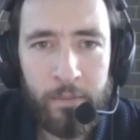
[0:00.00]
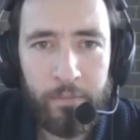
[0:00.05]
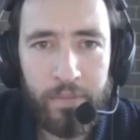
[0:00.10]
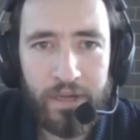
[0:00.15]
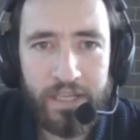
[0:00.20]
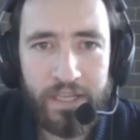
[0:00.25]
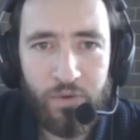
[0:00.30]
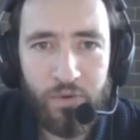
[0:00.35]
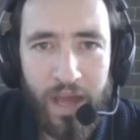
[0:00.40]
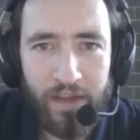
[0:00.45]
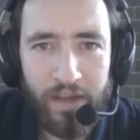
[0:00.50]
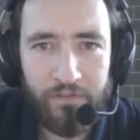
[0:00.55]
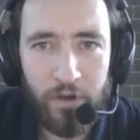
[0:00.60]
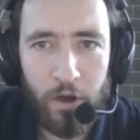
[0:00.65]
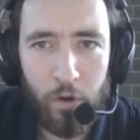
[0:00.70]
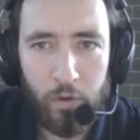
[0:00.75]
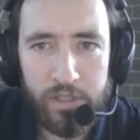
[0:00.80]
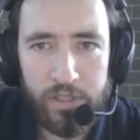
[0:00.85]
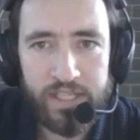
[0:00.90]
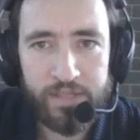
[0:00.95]
but you have a
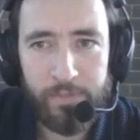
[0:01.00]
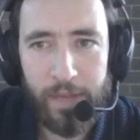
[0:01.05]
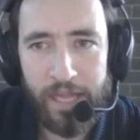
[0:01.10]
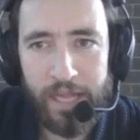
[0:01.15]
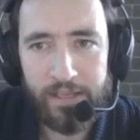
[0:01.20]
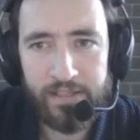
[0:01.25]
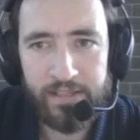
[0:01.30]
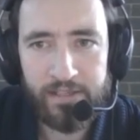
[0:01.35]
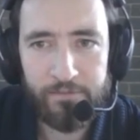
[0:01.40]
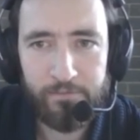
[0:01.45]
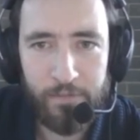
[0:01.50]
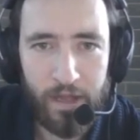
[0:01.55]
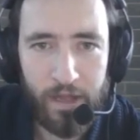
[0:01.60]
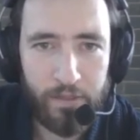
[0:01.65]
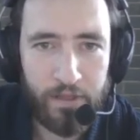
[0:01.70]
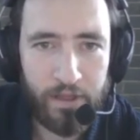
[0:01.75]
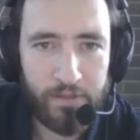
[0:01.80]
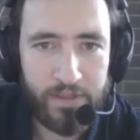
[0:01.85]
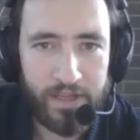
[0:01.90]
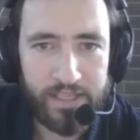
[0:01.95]
whole space. I
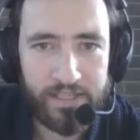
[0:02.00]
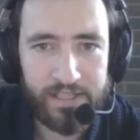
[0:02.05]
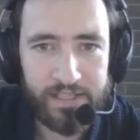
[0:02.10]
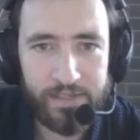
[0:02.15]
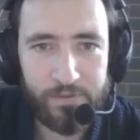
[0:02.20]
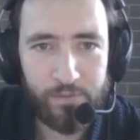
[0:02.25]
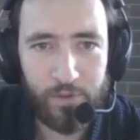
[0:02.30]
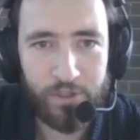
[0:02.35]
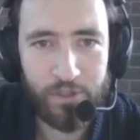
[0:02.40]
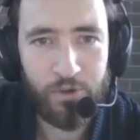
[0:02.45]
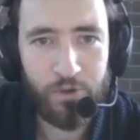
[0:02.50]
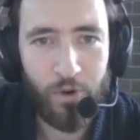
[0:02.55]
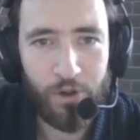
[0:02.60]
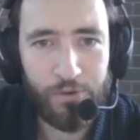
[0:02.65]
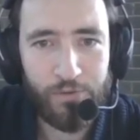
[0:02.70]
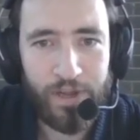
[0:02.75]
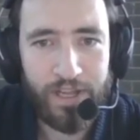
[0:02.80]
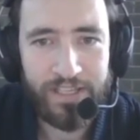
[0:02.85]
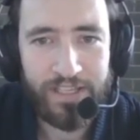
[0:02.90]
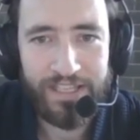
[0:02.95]
think that's what you
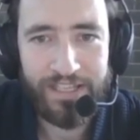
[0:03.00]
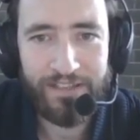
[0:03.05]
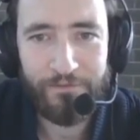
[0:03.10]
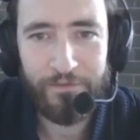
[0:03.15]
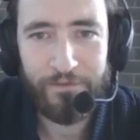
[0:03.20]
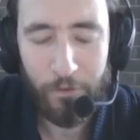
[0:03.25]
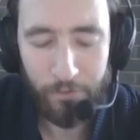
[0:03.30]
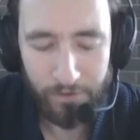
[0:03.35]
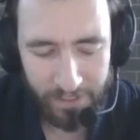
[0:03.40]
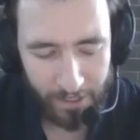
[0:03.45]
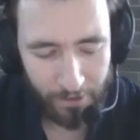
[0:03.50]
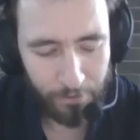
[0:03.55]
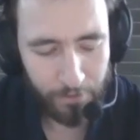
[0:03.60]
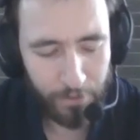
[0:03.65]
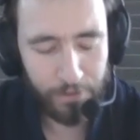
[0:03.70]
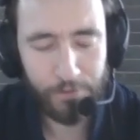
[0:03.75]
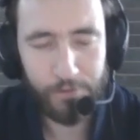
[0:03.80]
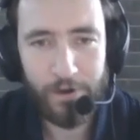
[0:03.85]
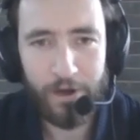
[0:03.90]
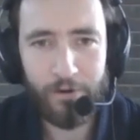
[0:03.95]
already found out
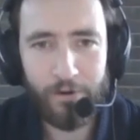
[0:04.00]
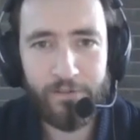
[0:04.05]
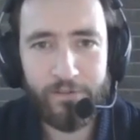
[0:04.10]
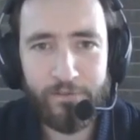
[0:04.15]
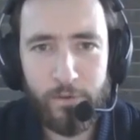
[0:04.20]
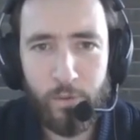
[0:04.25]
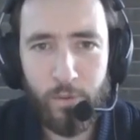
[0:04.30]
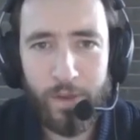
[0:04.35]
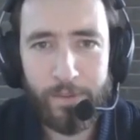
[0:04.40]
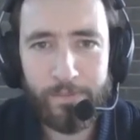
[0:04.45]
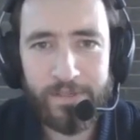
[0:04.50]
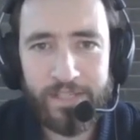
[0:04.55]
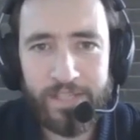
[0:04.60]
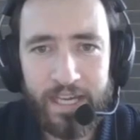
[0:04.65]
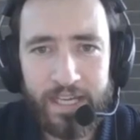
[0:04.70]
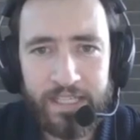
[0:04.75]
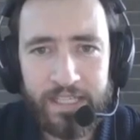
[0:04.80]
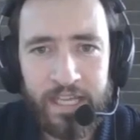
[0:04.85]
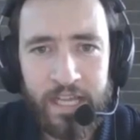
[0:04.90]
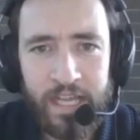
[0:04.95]
through our
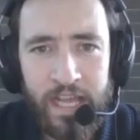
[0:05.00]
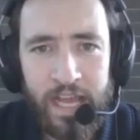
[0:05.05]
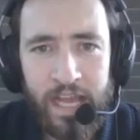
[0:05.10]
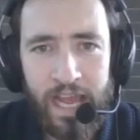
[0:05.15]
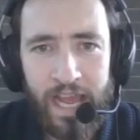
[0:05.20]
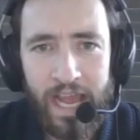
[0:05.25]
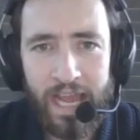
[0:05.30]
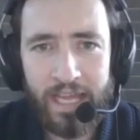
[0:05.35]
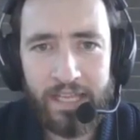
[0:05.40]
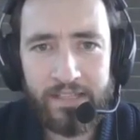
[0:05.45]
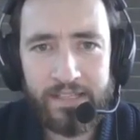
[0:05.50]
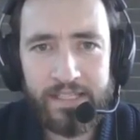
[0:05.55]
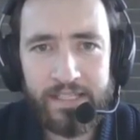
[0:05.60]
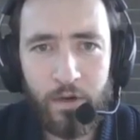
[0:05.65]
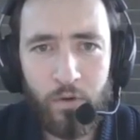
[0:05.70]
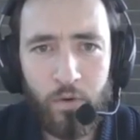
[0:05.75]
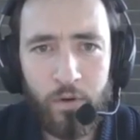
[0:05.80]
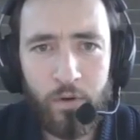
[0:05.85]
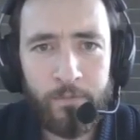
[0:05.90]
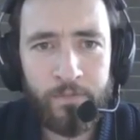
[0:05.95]
website. And
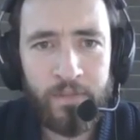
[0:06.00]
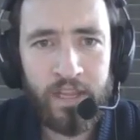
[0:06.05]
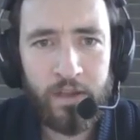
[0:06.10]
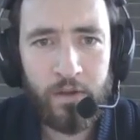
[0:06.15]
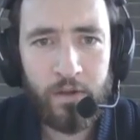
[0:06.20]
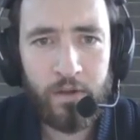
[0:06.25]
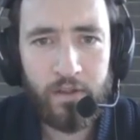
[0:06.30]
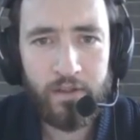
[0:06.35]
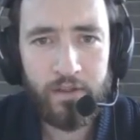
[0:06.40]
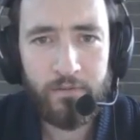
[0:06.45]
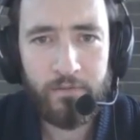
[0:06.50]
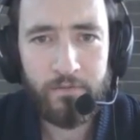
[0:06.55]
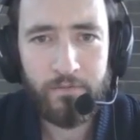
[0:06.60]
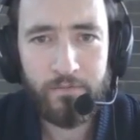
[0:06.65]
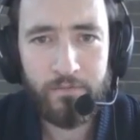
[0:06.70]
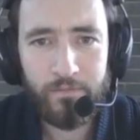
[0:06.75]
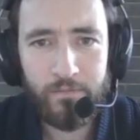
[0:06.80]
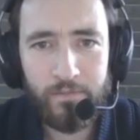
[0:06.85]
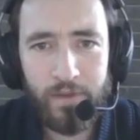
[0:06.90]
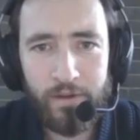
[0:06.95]
so
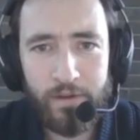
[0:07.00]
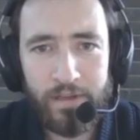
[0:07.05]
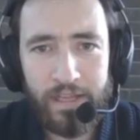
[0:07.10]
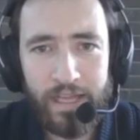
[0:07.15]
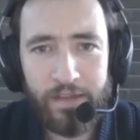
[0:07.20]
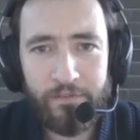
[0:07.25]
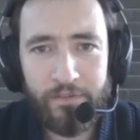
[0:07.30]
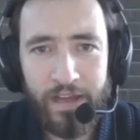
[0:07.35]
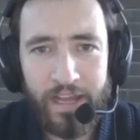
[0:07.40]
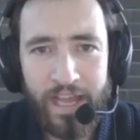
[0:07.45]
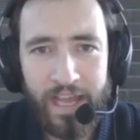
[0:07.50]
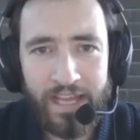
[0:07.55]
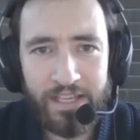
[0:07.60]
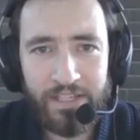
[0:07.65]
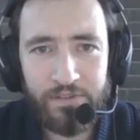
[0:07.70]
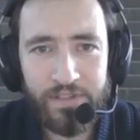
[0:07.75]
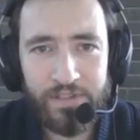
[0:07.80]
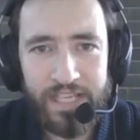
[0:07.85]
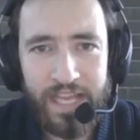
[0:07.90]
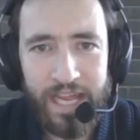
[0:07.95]
if I
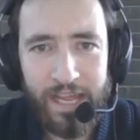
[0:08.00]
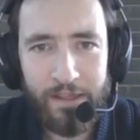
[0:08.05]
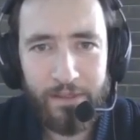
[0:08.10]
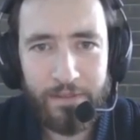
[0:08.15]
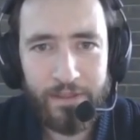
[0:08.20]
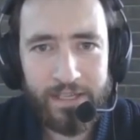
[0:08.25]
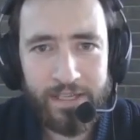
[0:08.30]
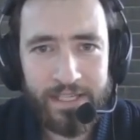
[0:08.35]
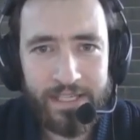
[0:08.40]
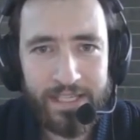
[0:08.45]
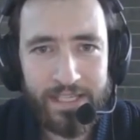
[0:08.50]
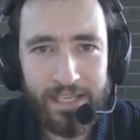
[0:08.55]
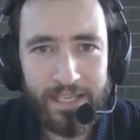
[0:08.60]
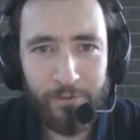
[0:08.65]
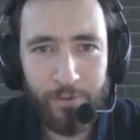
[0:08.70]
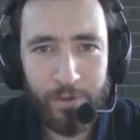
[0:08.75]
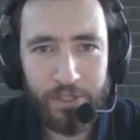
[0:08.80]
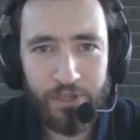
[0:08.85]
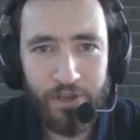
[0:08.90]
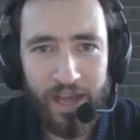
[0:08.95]
had to say this,
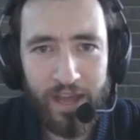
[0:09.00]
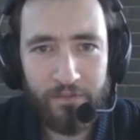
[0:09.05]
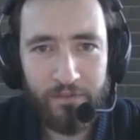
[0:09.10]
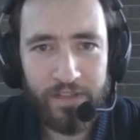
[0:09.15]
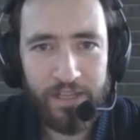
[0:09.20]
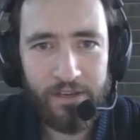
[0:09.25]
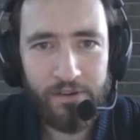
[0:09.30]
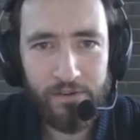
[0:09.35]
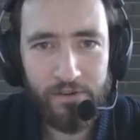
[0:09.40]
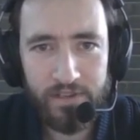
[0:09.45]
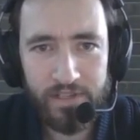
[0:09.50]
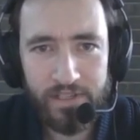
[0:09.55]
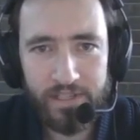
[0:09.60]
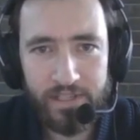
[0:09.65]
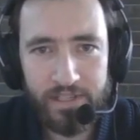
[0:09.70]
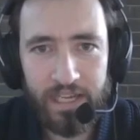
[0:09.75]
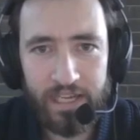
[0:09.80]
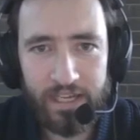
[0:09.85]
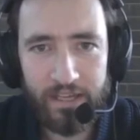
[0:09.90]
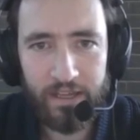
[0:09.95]
what you have here, this
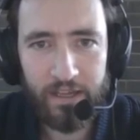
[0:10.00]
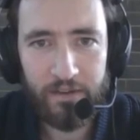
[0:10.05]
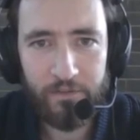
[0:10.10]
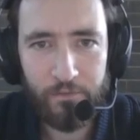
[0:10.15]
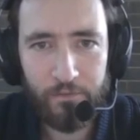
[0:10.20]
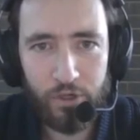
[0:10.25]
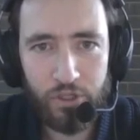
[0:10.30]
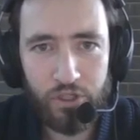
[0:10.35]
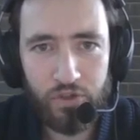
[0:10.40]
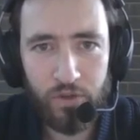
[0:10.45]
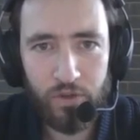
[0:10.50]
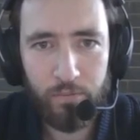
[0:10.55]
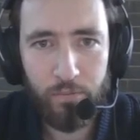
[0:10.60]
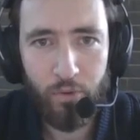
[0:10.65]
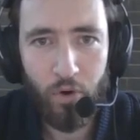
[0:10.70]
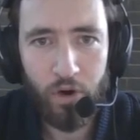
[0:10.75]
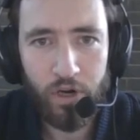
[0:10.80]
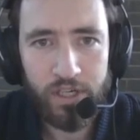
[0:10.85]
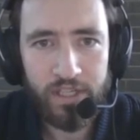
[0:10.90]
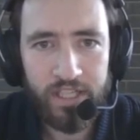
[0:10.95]
is like a virtual
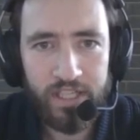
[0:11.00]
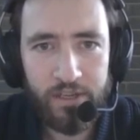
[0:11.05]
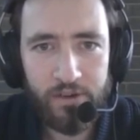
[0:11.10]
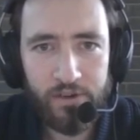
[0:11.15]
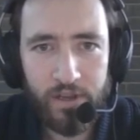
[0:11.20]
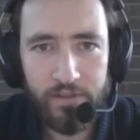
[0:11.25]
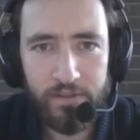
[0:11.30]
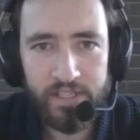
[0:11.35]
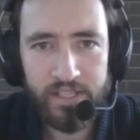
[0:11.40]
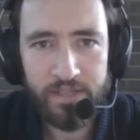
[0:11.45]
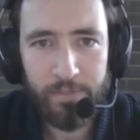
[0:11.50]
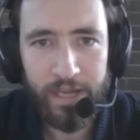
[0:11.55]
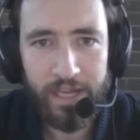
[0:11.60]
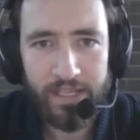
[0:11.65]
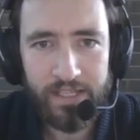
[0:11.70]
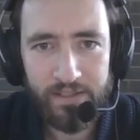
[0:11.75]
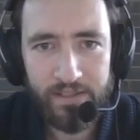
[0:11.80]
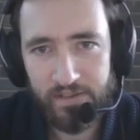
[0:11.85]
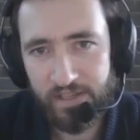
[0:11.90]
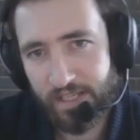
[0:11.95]
board here in the
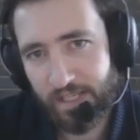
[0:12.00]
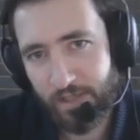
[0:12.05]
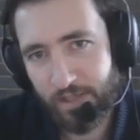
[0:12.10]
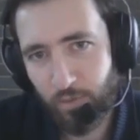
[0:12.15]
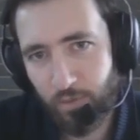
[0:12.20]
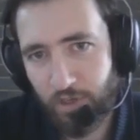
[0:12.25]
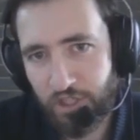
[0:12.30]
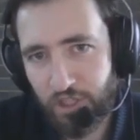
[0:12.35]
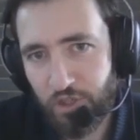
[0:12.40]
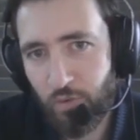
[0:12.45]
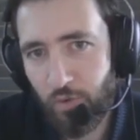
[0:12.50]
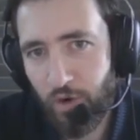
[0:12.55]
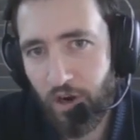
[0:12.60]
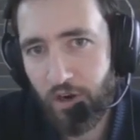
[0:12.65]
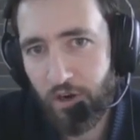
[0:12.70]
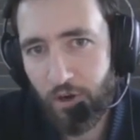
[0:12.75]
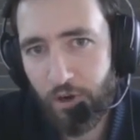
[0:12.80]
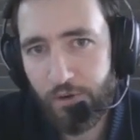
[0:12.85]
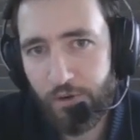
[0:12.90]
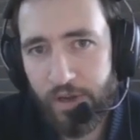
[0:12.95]
space. This is what you
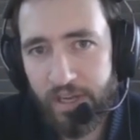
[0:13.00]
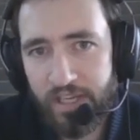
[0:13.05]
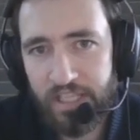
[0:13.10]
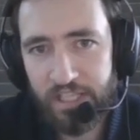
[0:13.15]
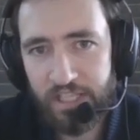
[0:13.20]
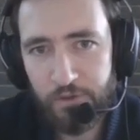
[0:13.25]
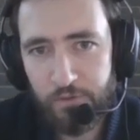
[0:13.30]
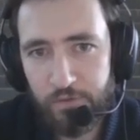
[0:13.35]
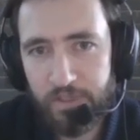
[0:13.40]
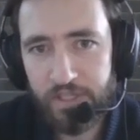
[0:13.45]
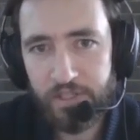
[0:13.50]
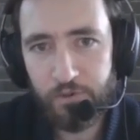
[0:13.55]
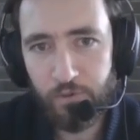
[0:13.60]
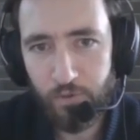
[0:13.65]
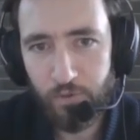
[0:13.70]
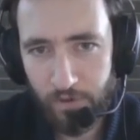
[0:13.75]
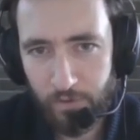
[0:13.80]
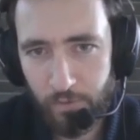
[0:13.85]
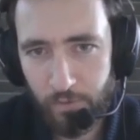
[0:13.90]
are already used to